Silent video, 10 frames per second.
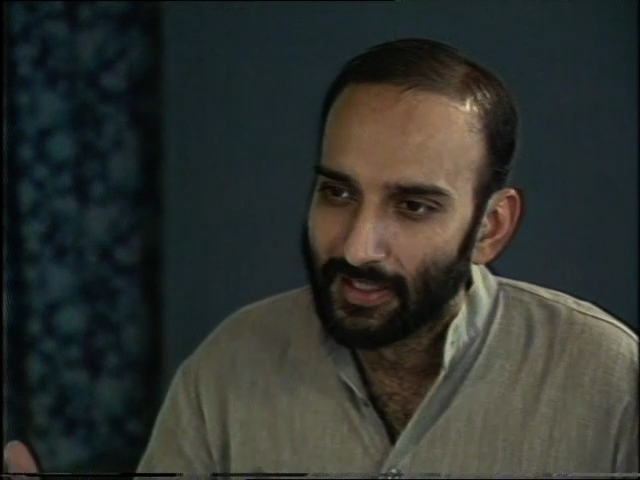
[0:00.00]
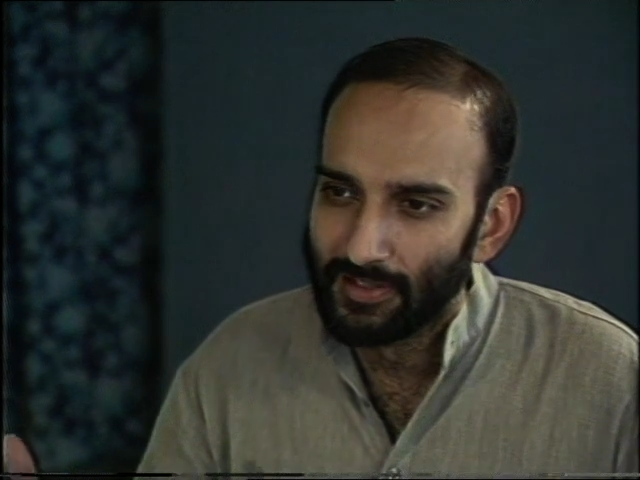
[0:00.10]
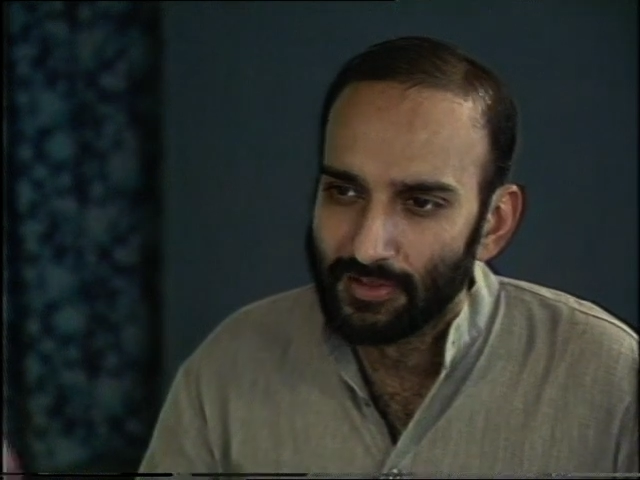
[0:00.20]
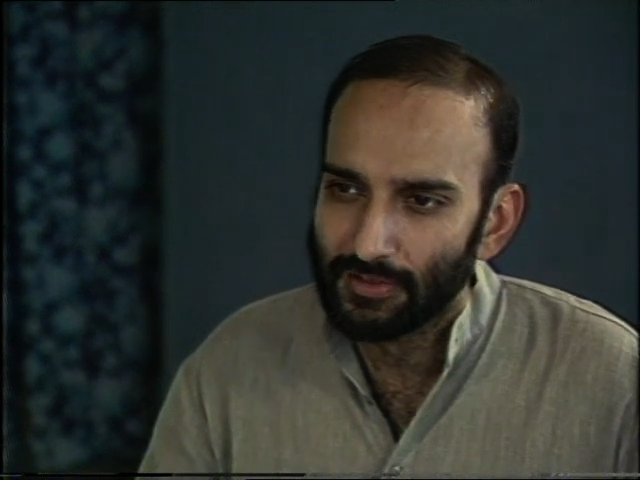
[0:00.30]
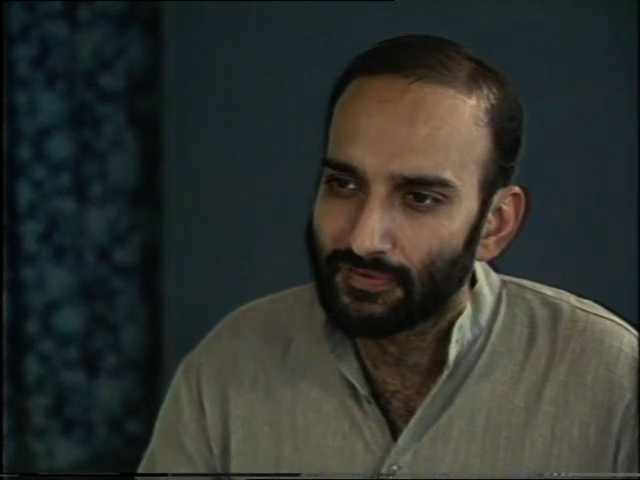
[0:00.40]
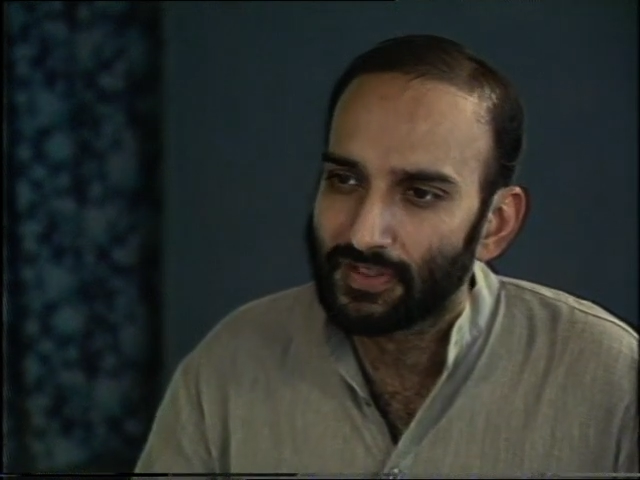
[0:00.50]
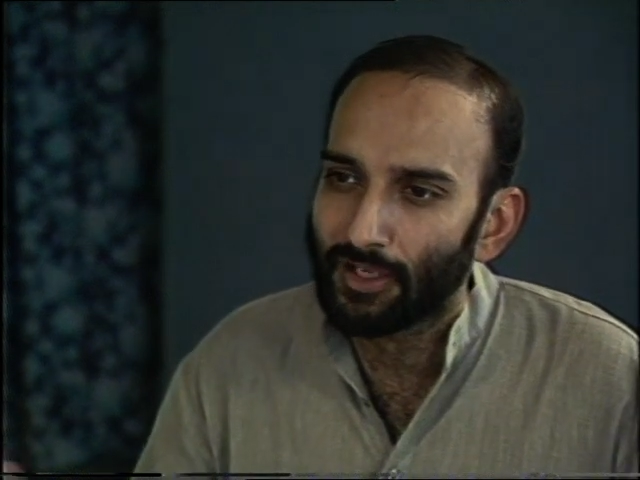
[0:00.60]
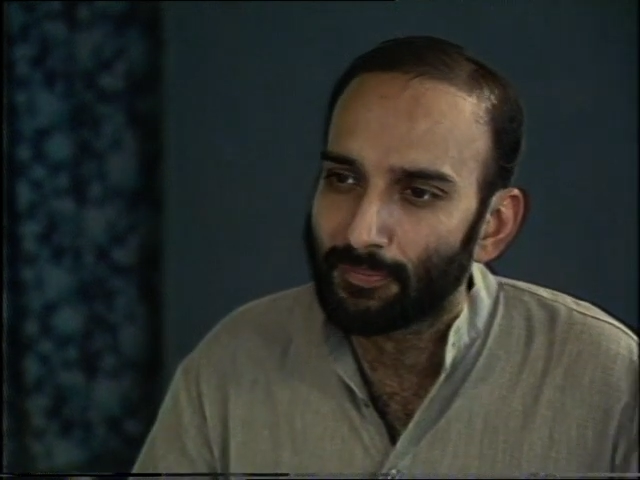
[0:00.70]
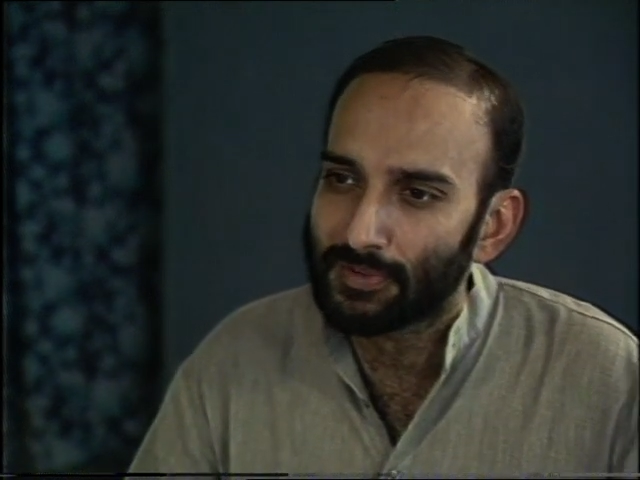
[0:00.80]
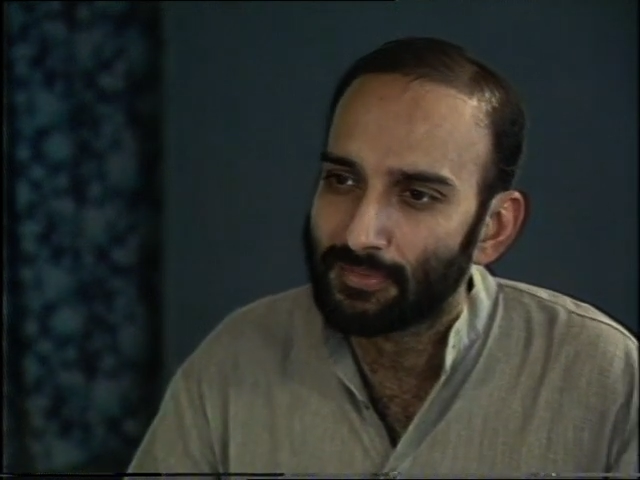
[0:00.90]
Do you feel
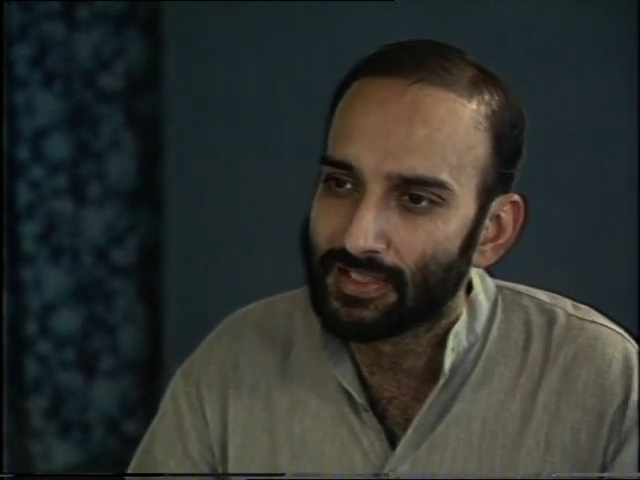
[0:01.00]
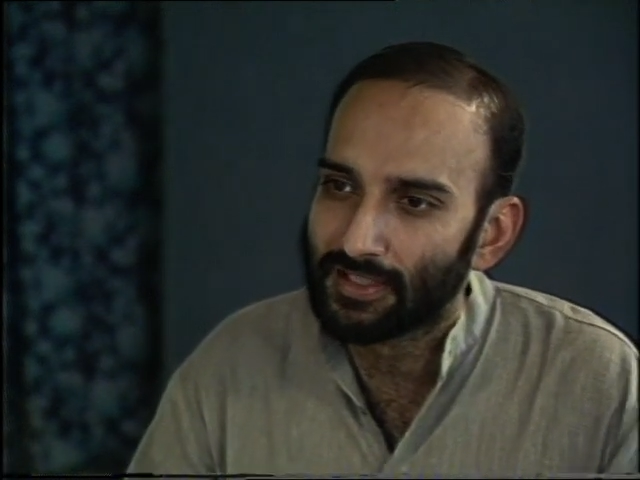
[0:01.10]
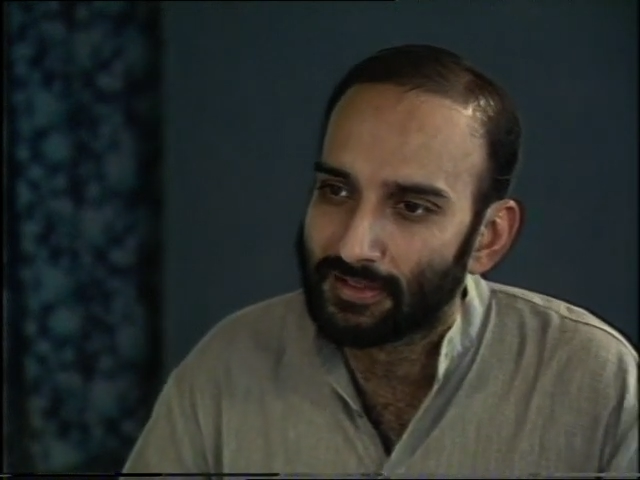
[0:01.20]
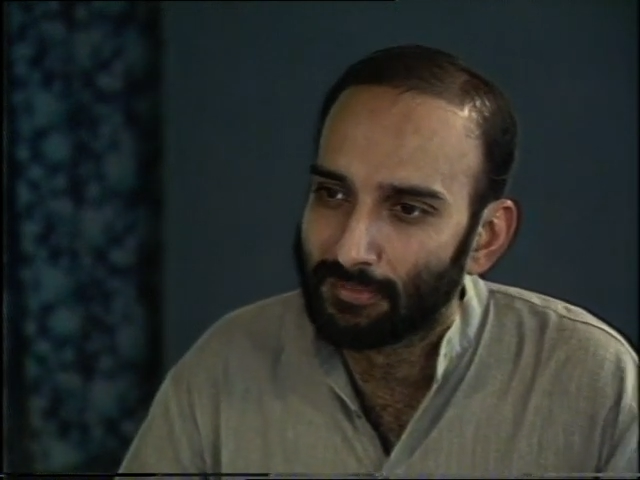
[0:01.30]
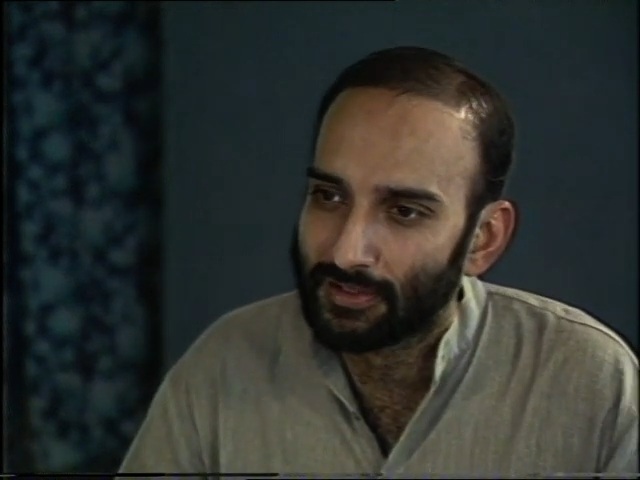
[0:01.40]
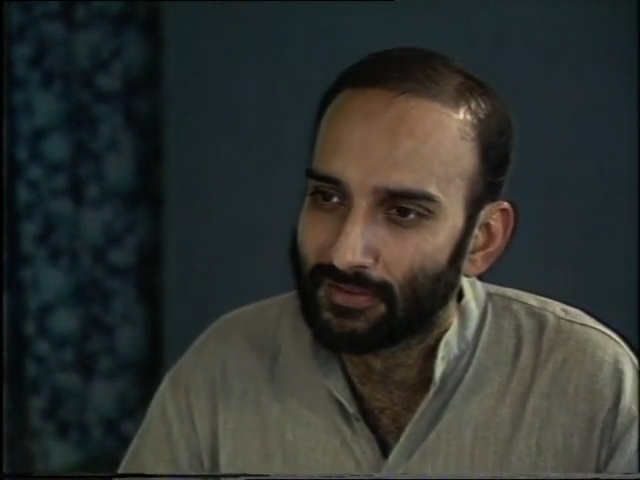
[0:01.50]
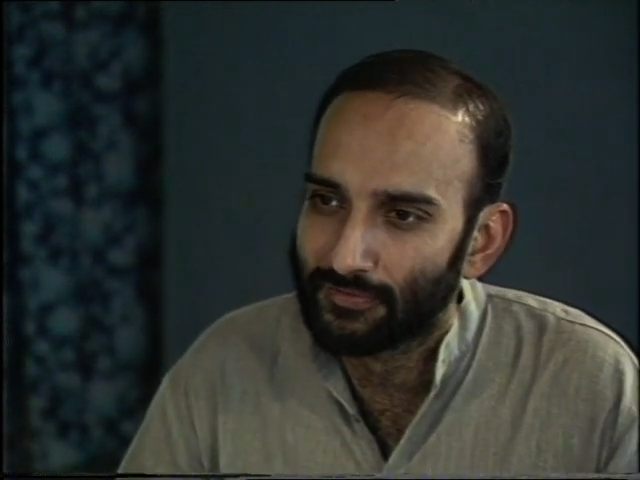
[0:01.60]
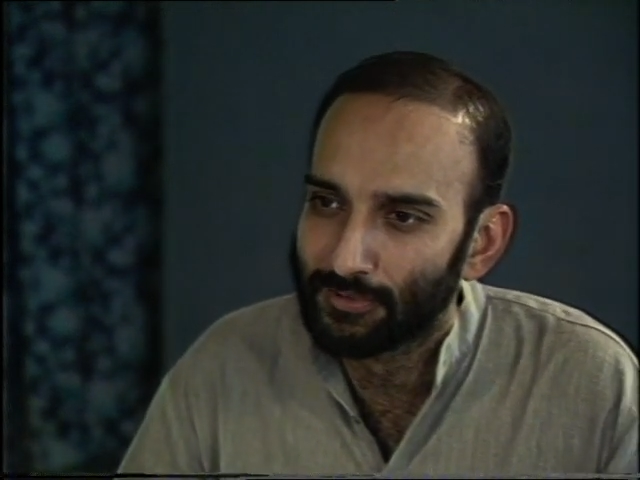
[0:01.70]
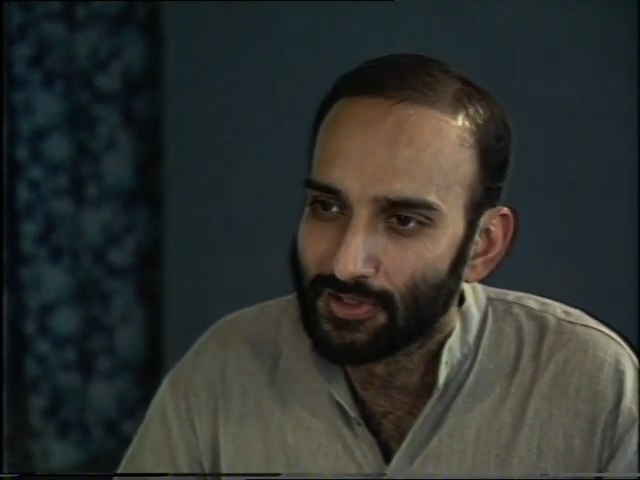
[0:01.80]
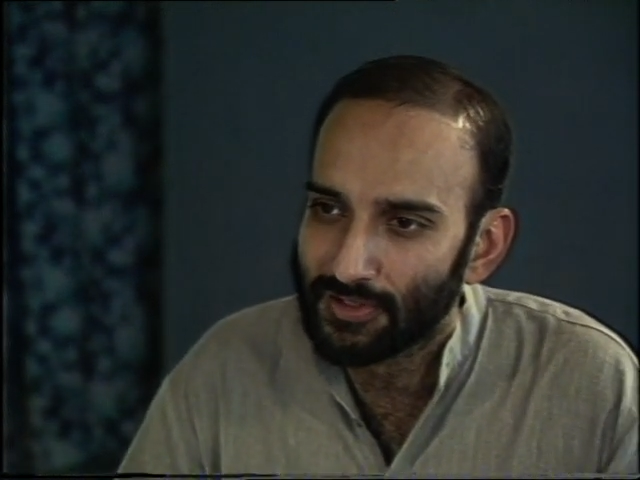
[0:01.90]
optimistic about the
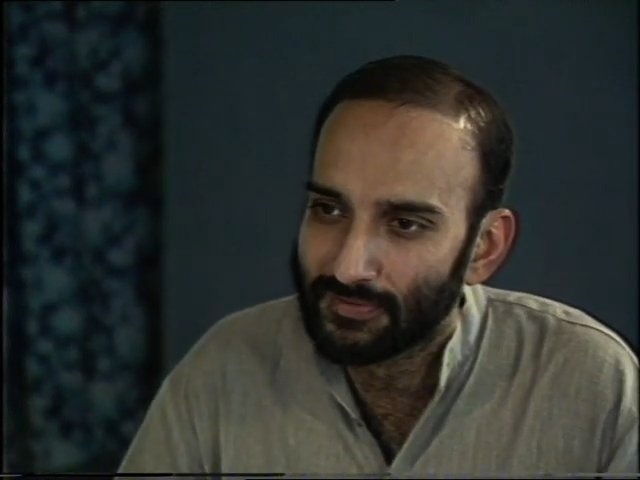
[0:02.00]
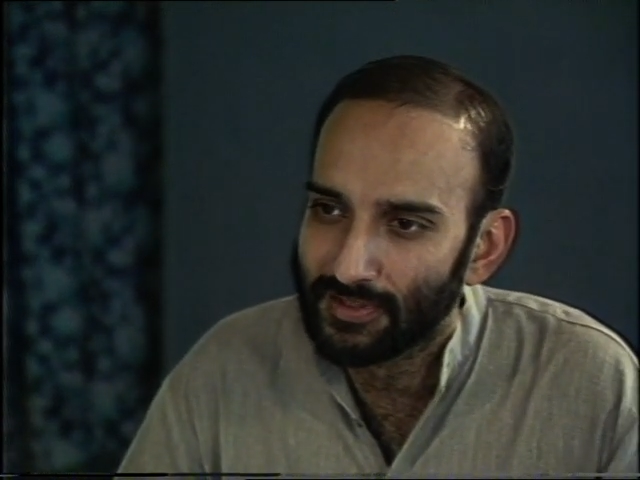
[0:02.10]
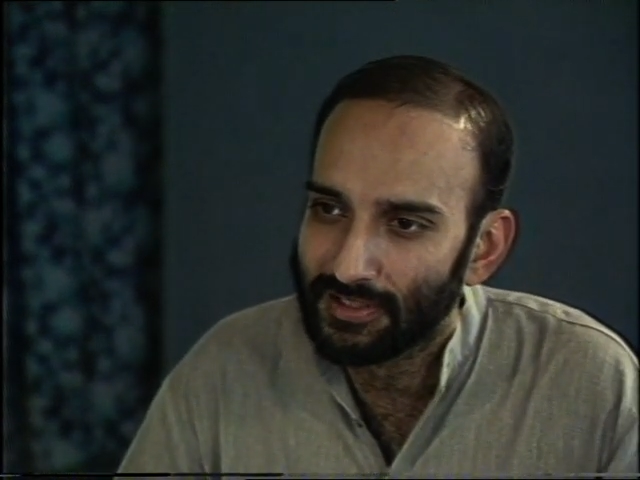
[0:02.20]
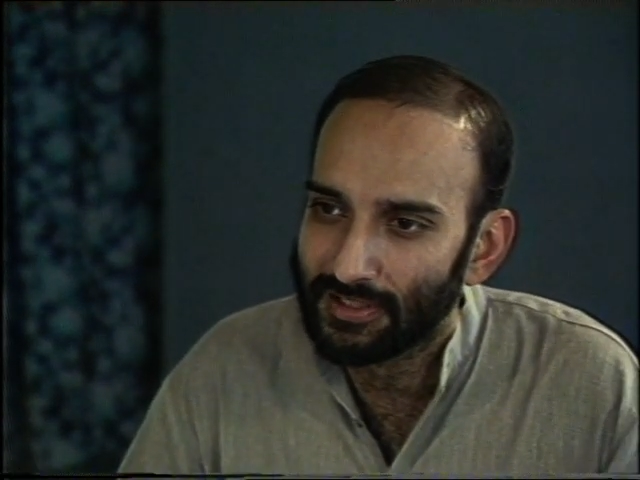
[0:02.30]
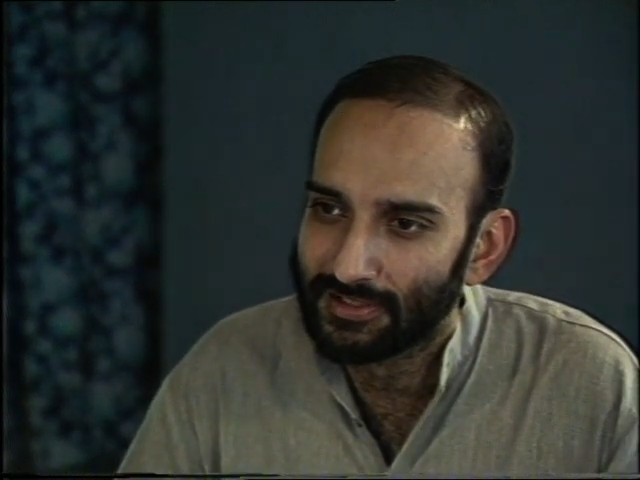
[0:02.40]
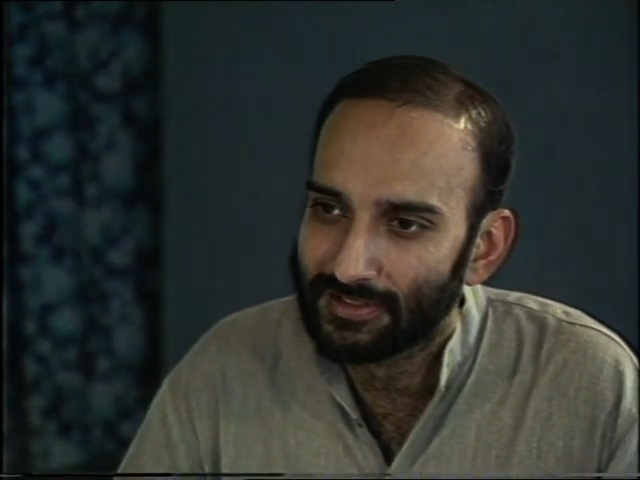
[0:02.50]
future of India?